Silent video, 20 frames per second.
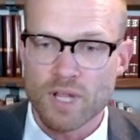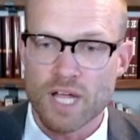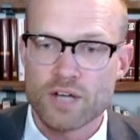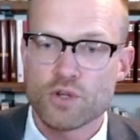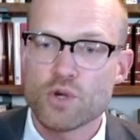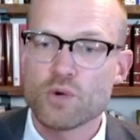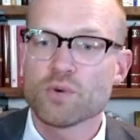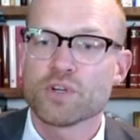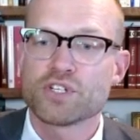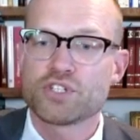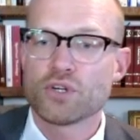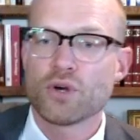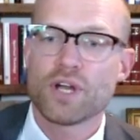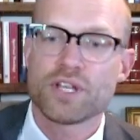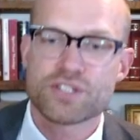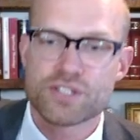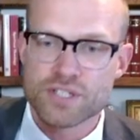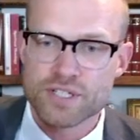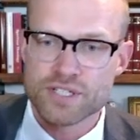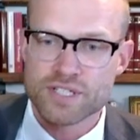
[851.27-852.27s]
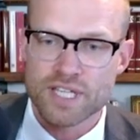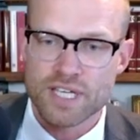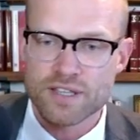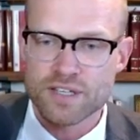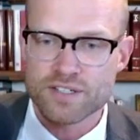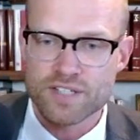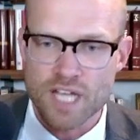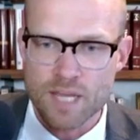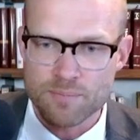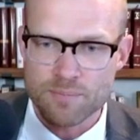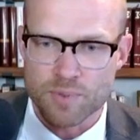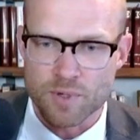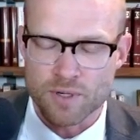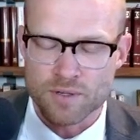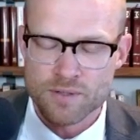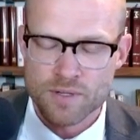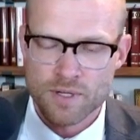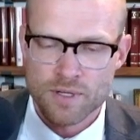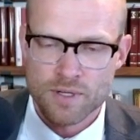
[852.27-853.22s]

And who rejoices in the temple?